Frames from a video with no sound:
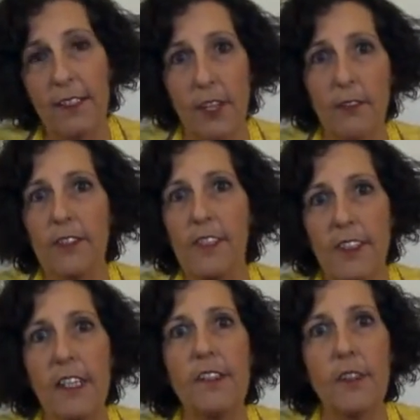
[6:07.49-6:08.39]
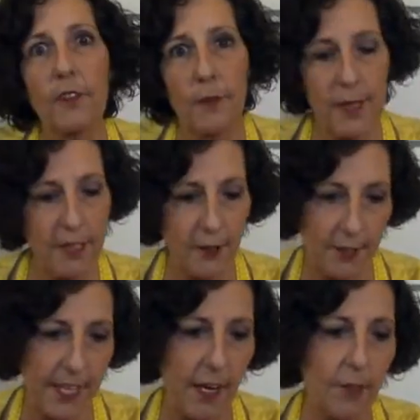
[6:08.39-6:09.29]
so it's just easier for me to do
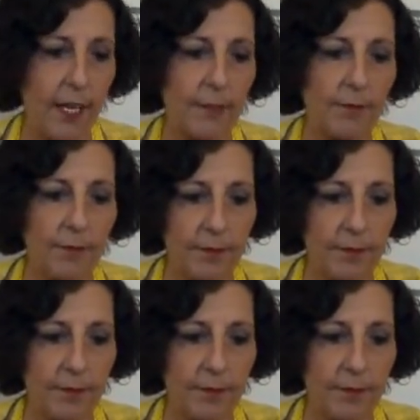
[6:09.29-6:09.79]
it that way.